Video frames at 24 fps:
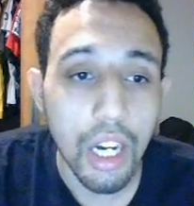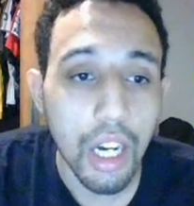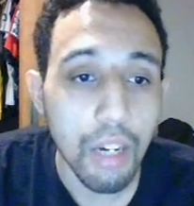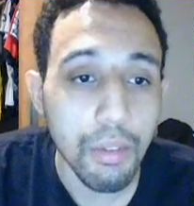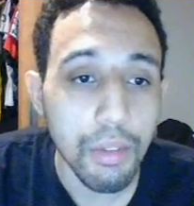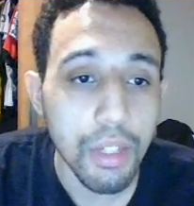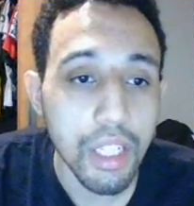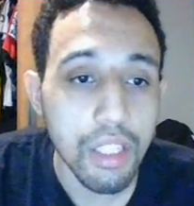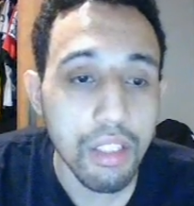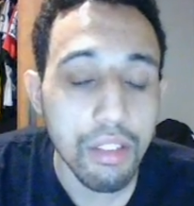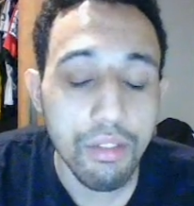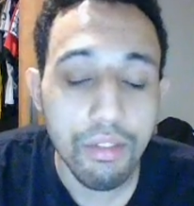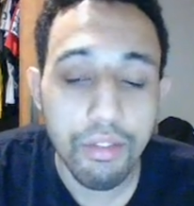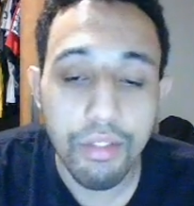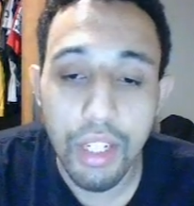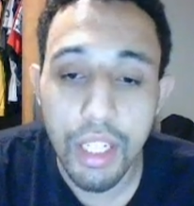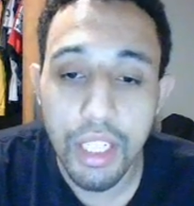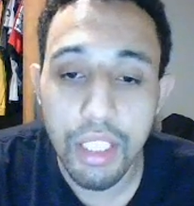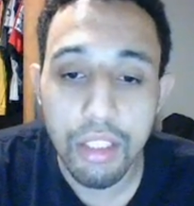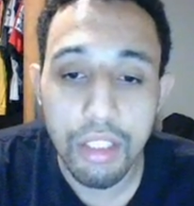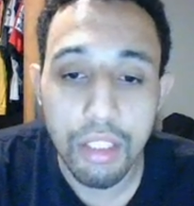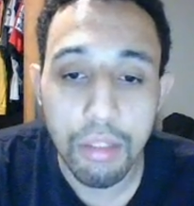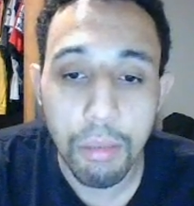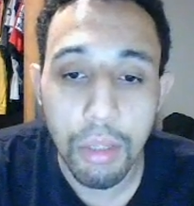We got some
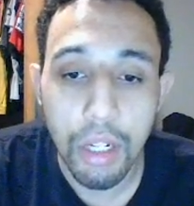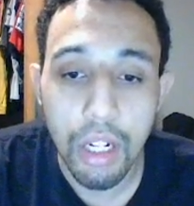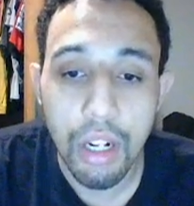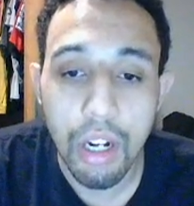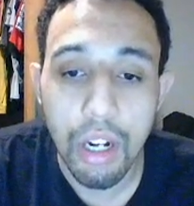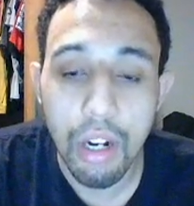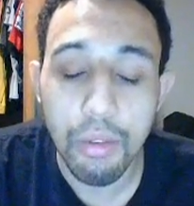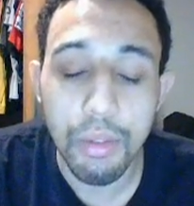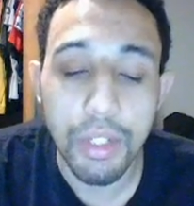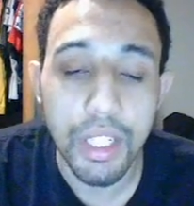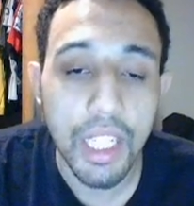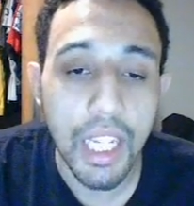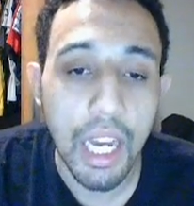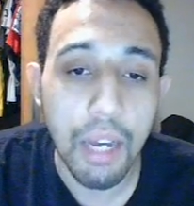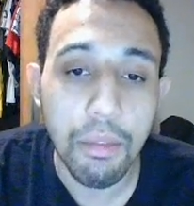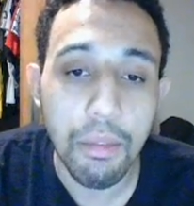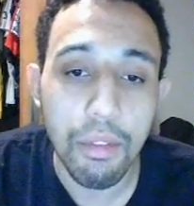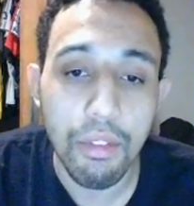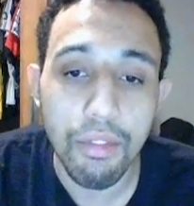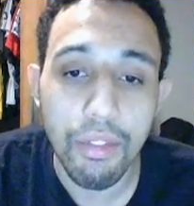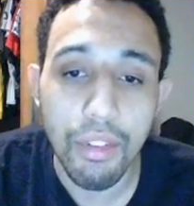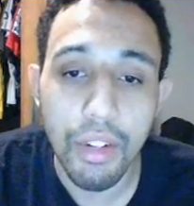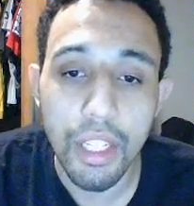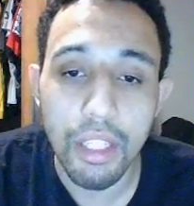fights tomorrow. I'll recap
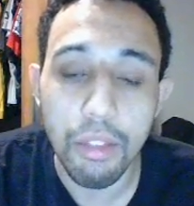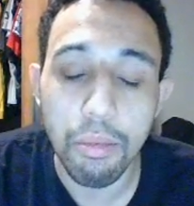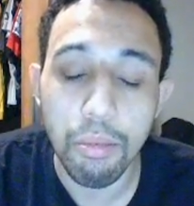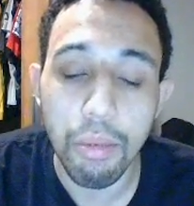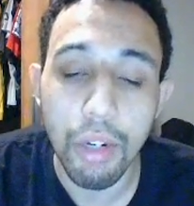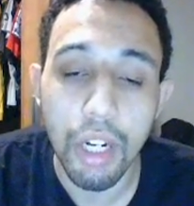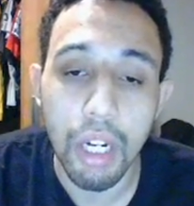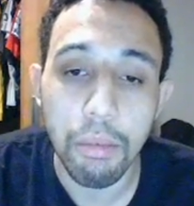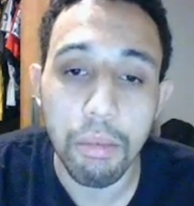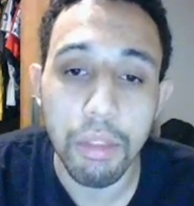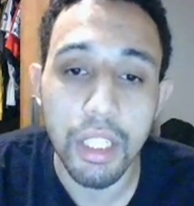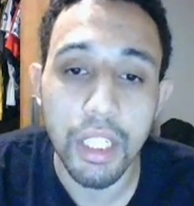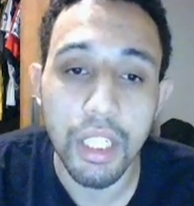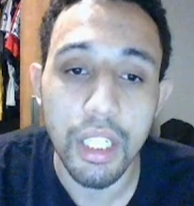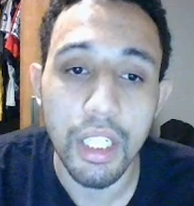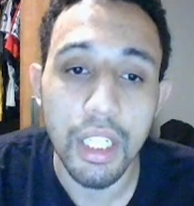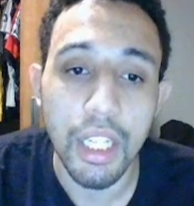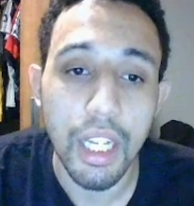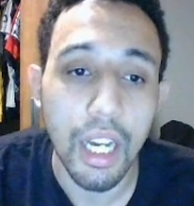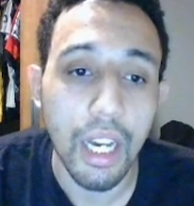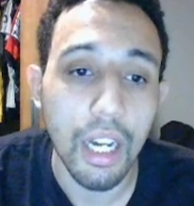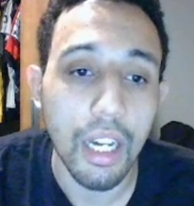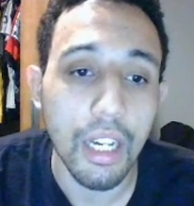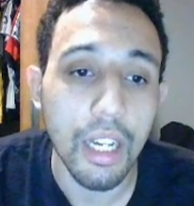the fights probably
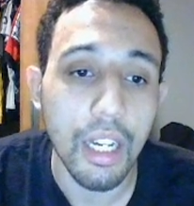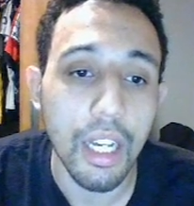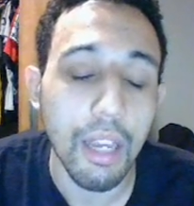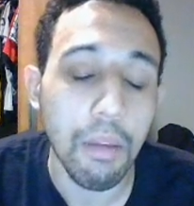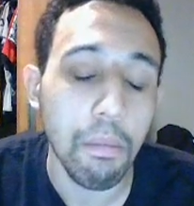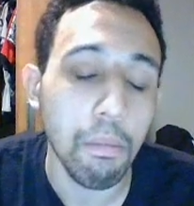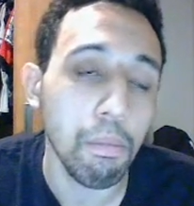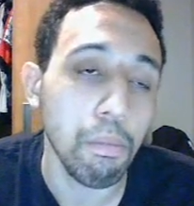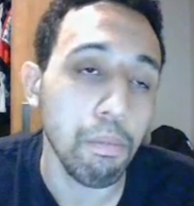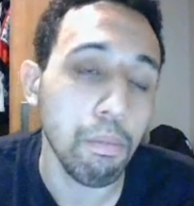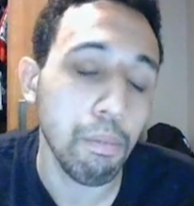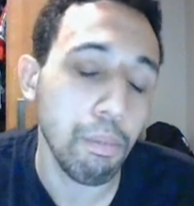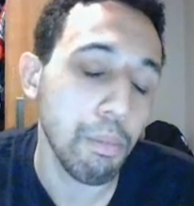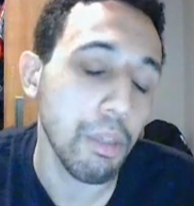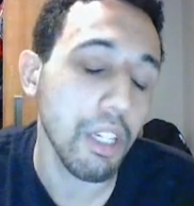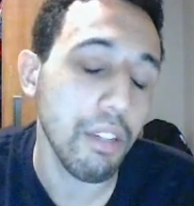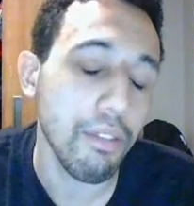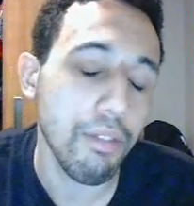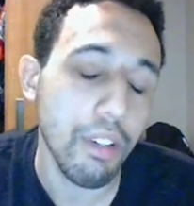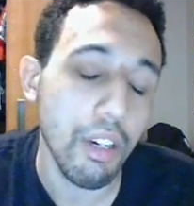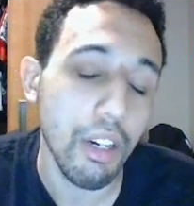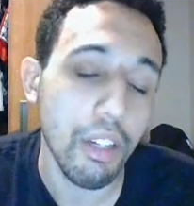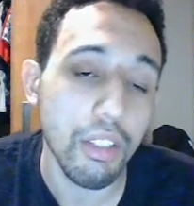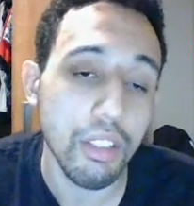and
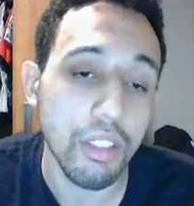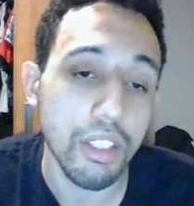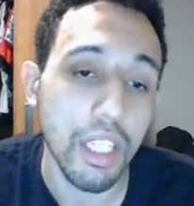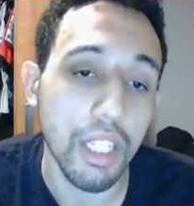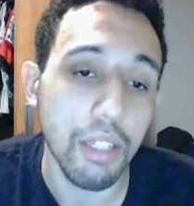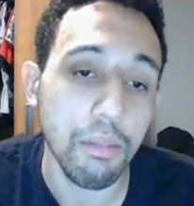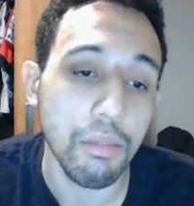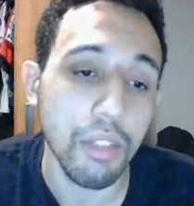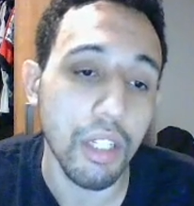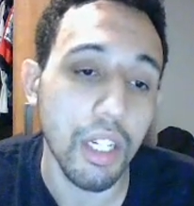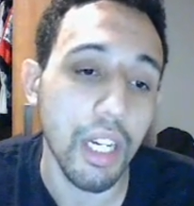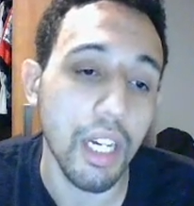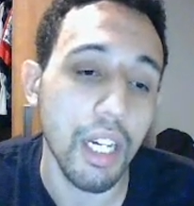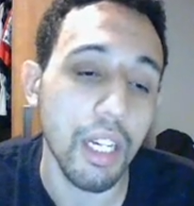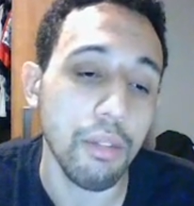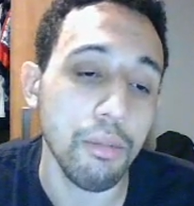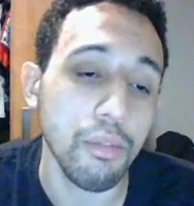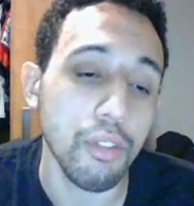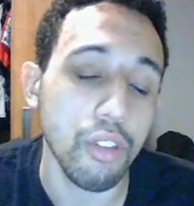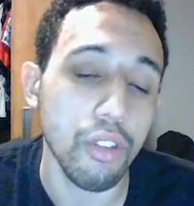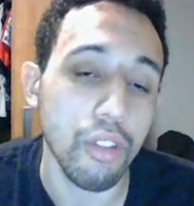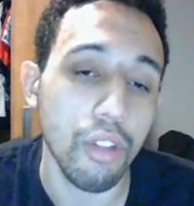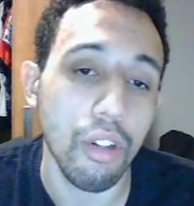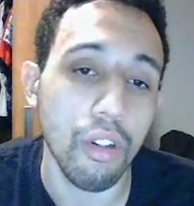PFL at the same time.
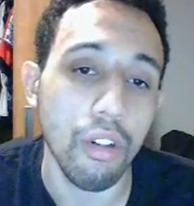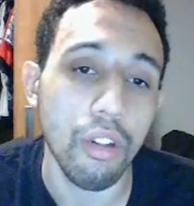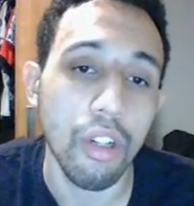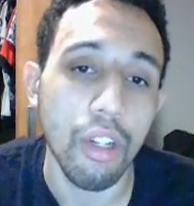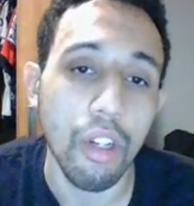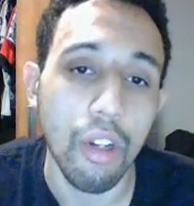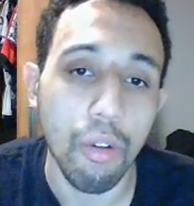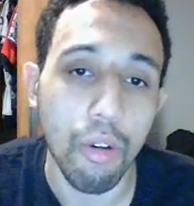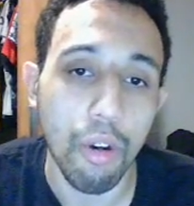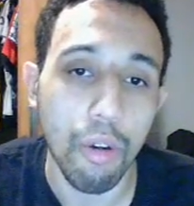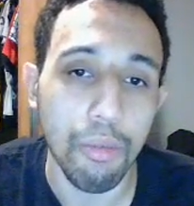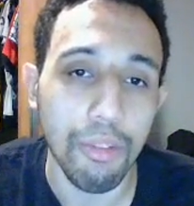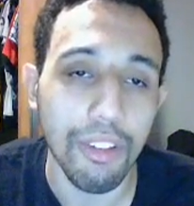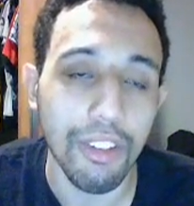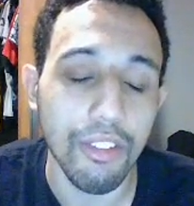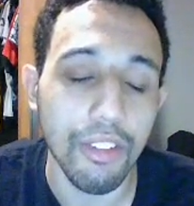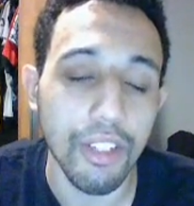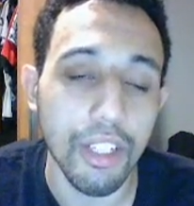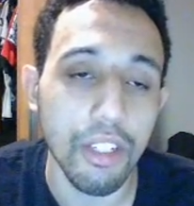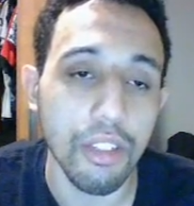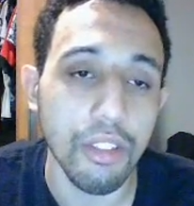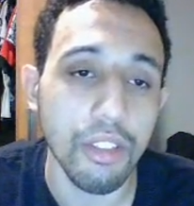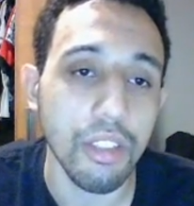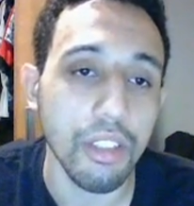So won't be a
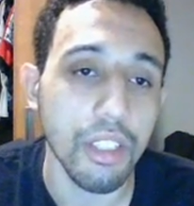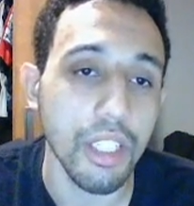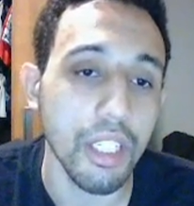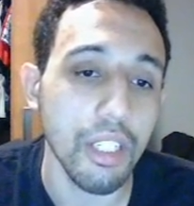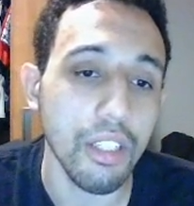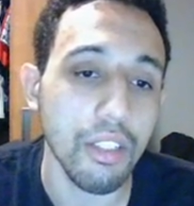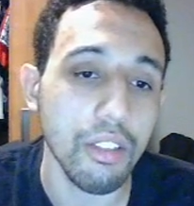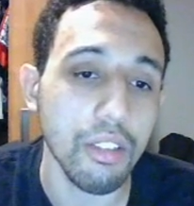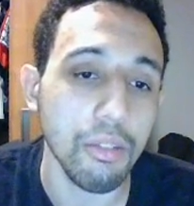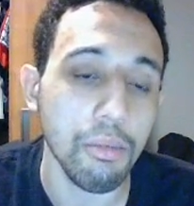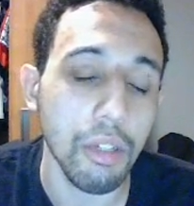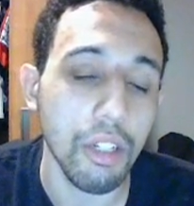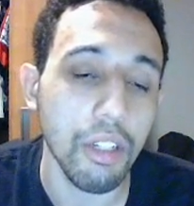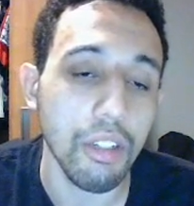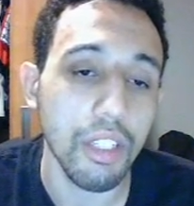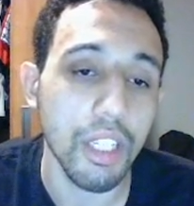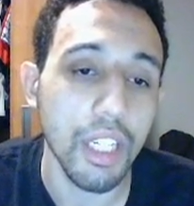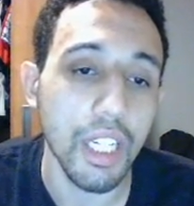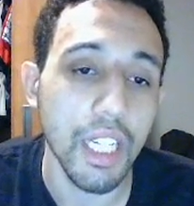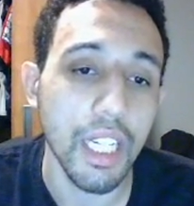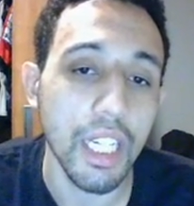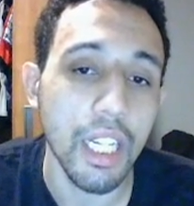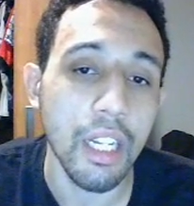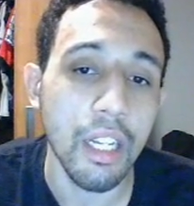video till later tomorrow
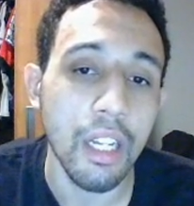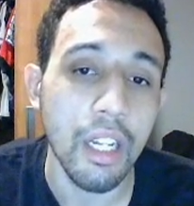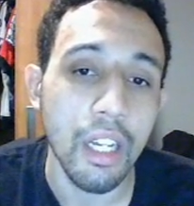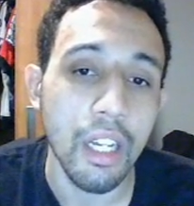night.